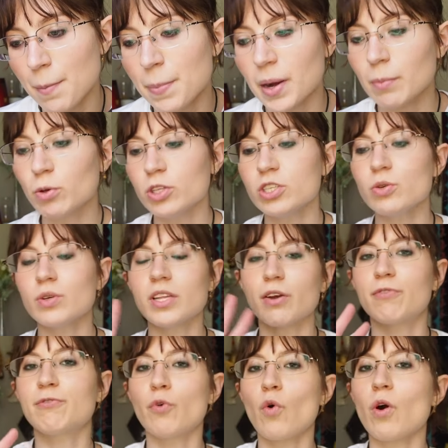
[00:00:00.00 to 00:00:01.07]
but I'm only doing like
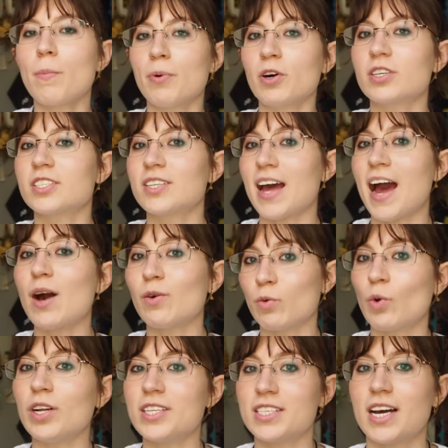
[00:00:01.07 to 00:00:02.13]
four books at
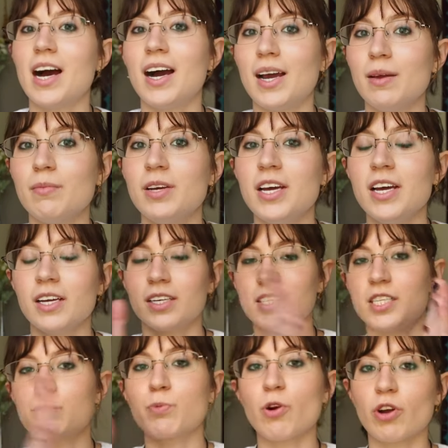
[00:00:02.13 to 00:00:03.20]
one time because
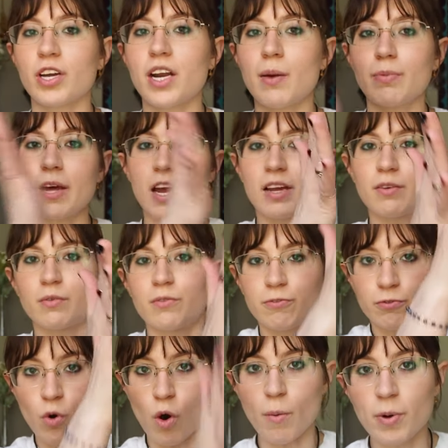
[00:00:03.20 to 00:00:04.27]
it's broken up like
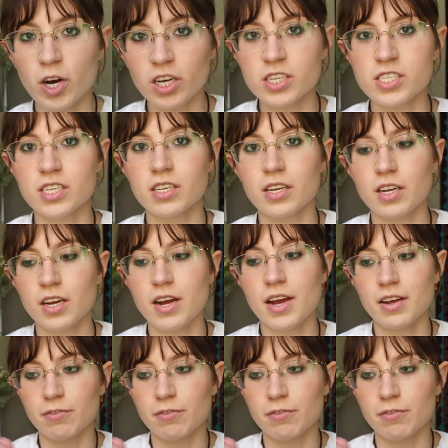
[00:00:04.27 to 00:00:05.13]
four books uh,